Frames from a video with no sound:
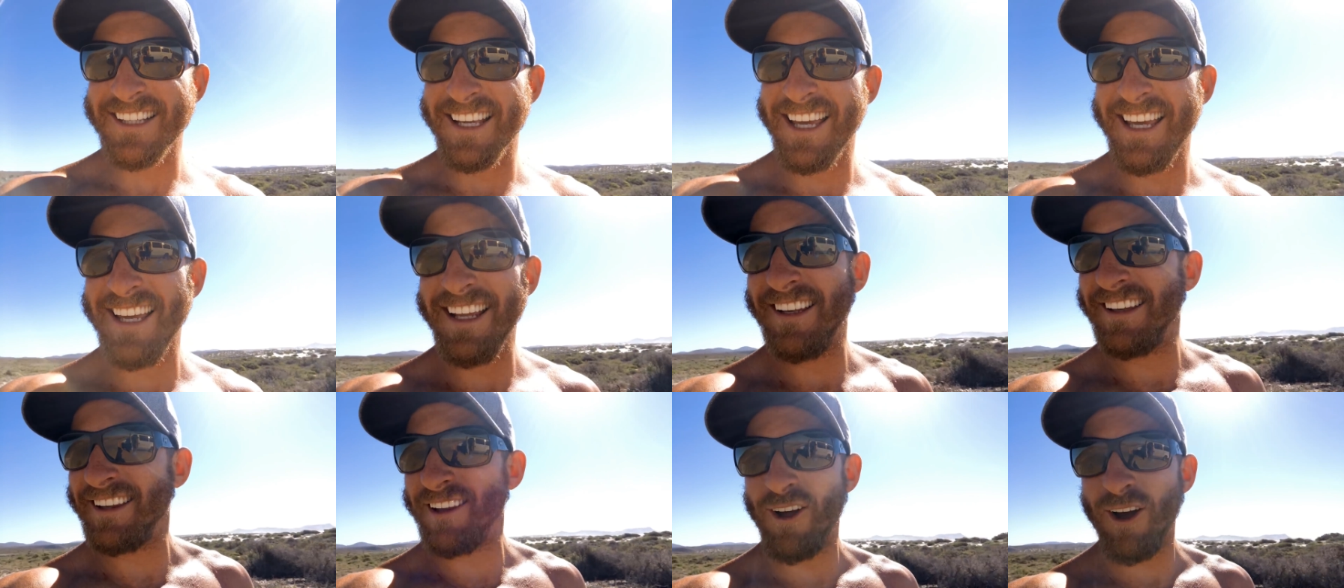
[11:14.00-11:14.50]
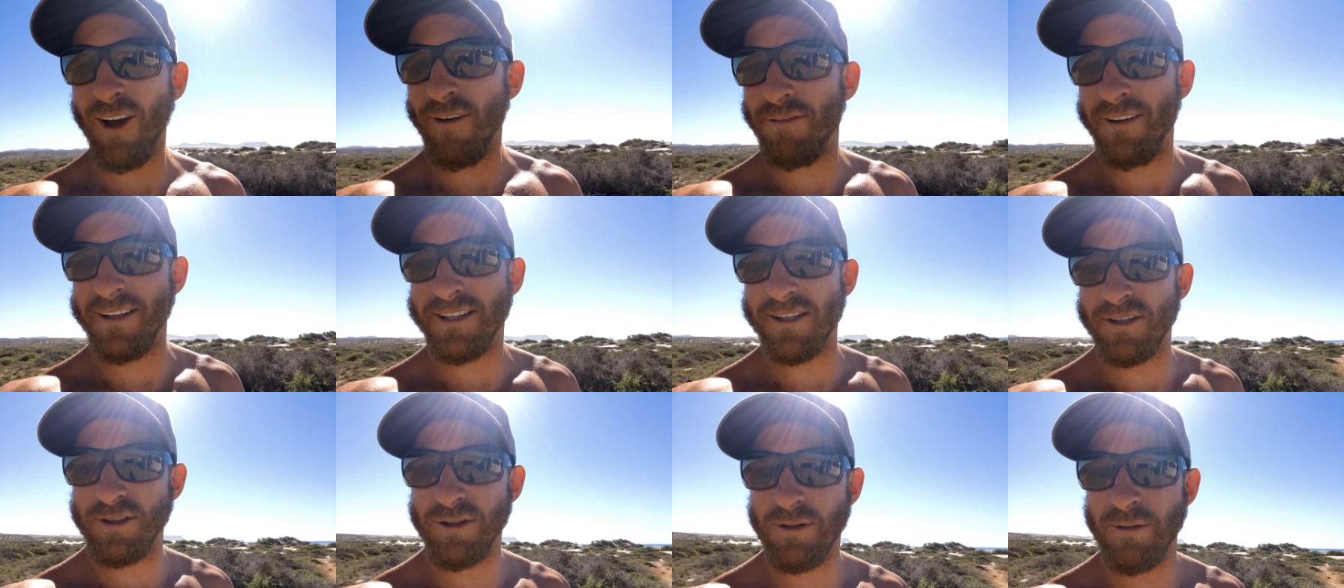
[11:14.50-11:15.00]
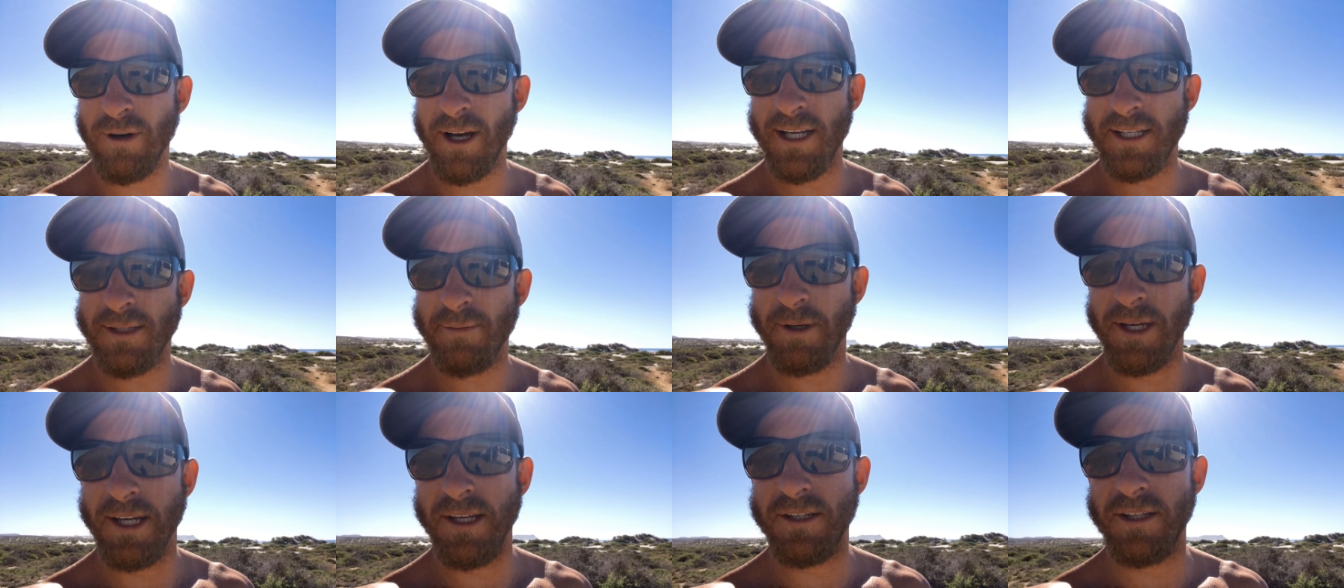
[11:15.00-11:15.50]
See, life isn't
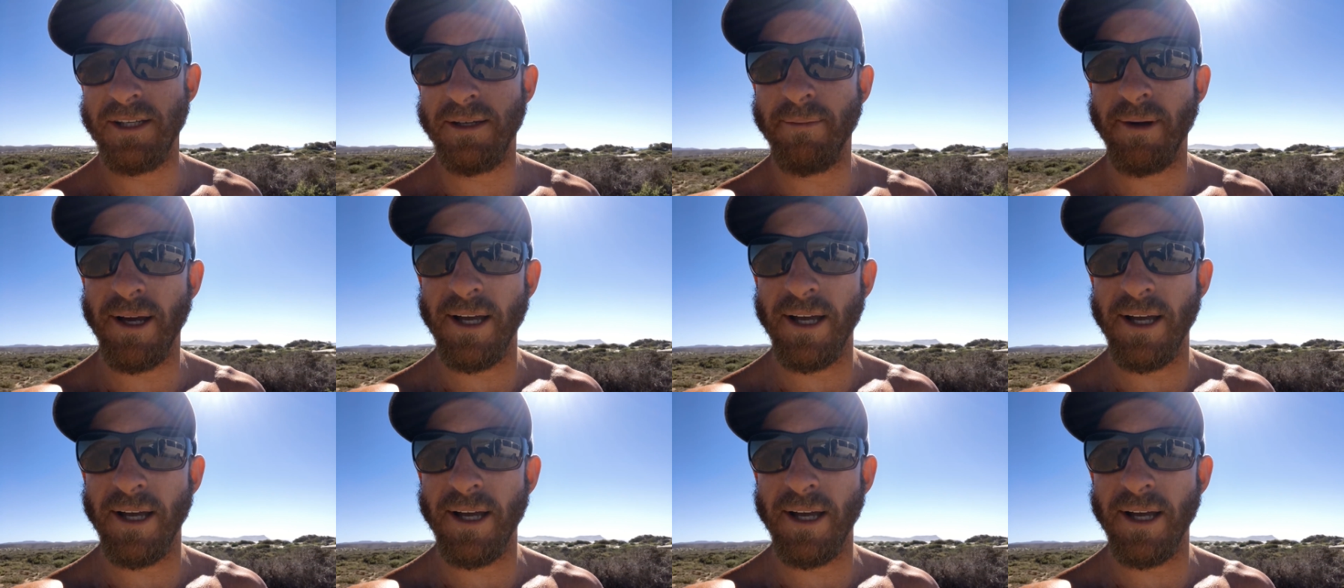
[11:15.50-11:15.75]
always peachy,